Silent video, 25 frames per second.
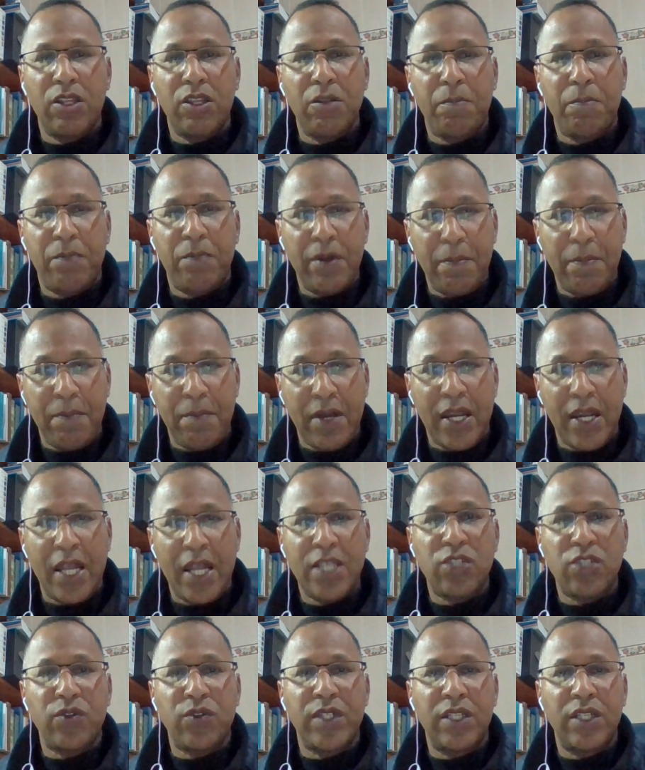
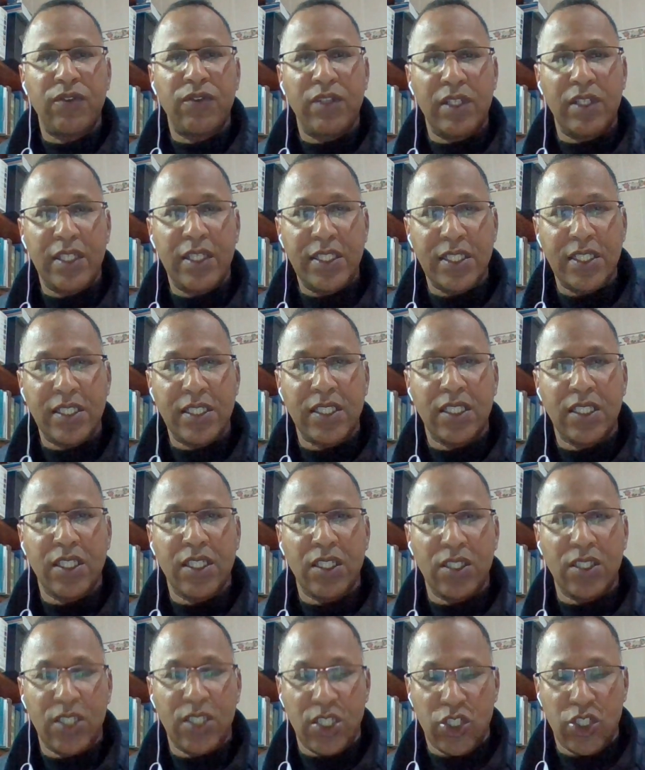preparatory felicity
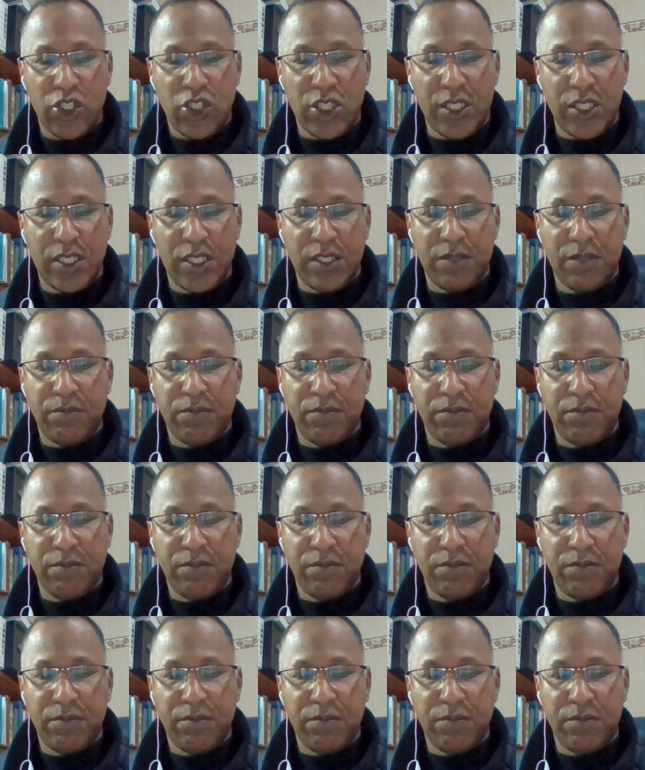condition,